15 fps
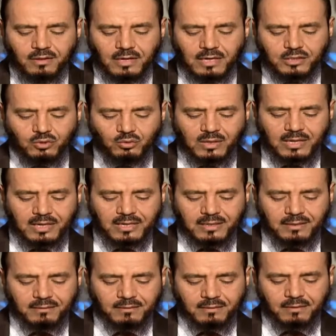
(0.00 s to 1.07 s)
That's
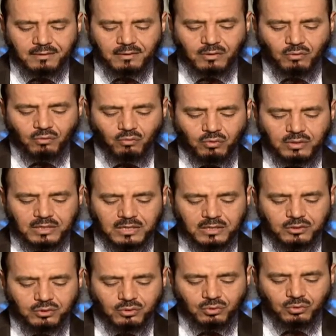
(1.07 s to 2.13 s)
why we
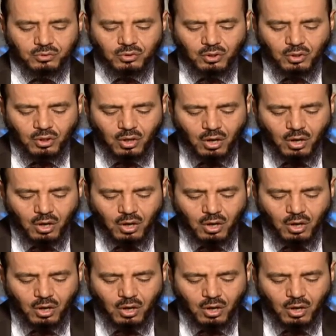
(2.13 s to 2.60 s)
need to